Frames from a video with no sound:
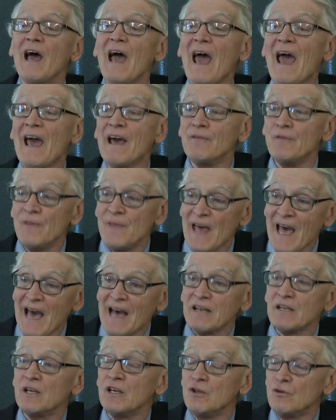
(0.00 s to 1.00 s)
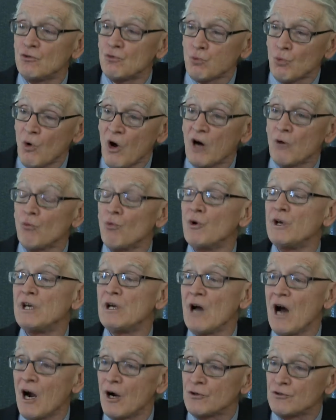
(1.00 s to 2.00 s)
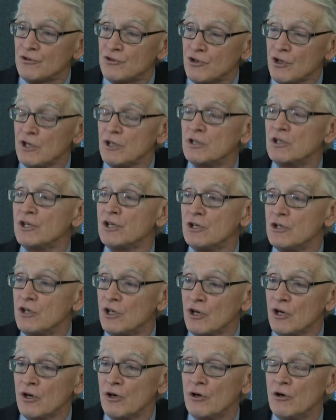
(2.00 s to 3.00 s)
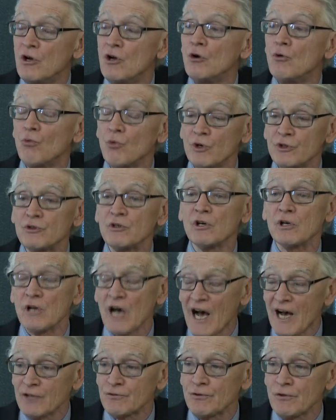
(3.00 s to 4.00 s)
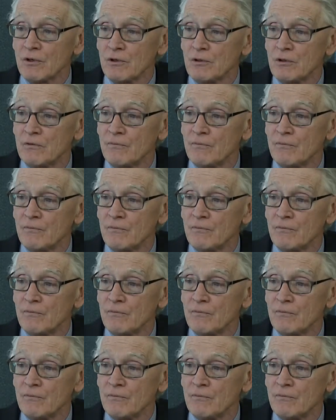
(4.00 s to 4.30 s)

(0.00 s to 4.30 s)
And that is what we are dealing here with the Gaza.